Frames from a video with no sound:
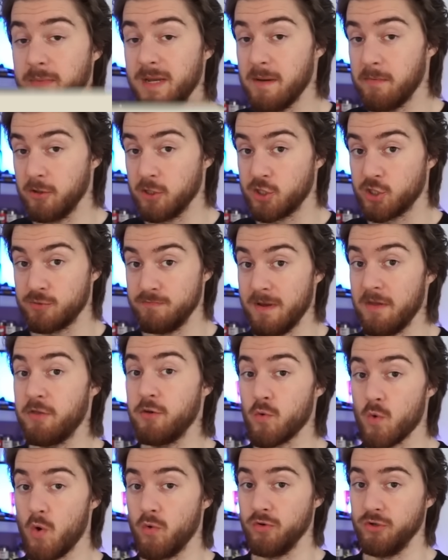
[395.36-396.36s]
able to smith
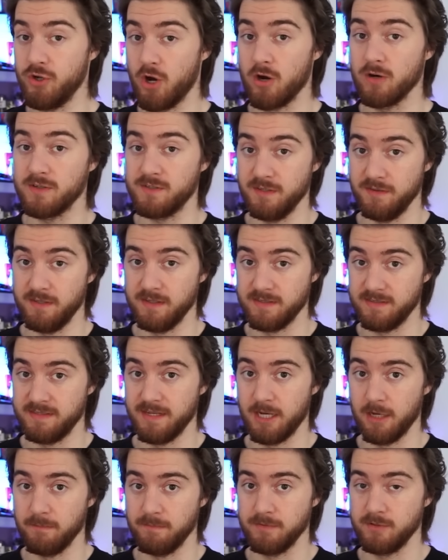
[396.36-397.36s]
your own darts in this
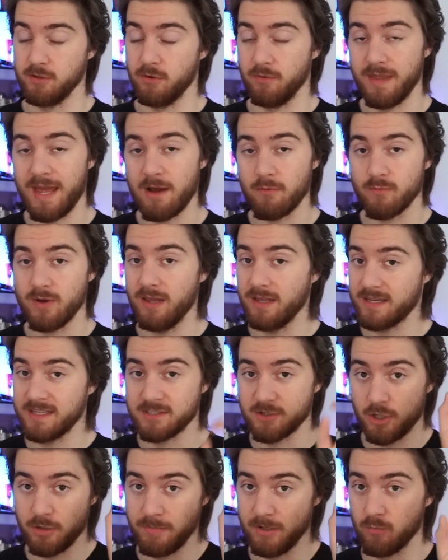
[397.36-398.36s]
setup, so that relic is
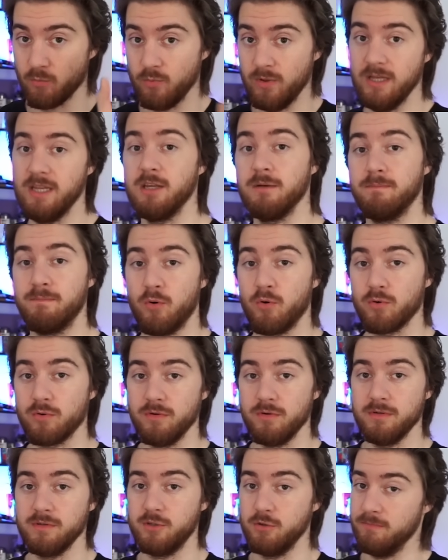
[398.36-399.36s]
going to be really
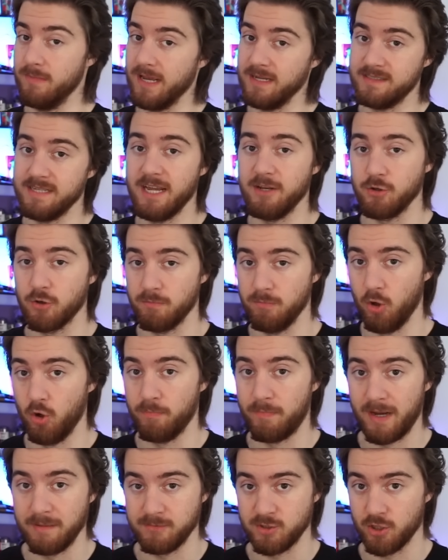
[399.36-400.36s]
important to maintain your
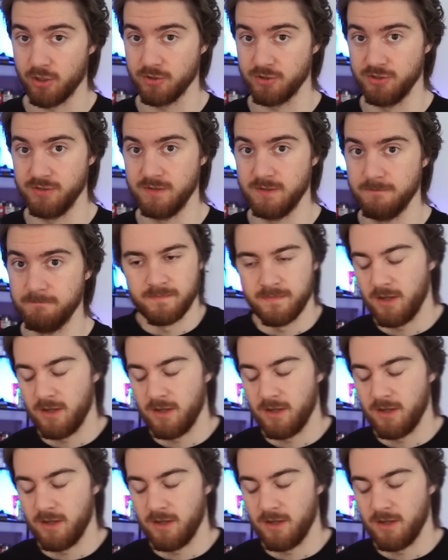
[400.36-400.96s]
blowpipe charges.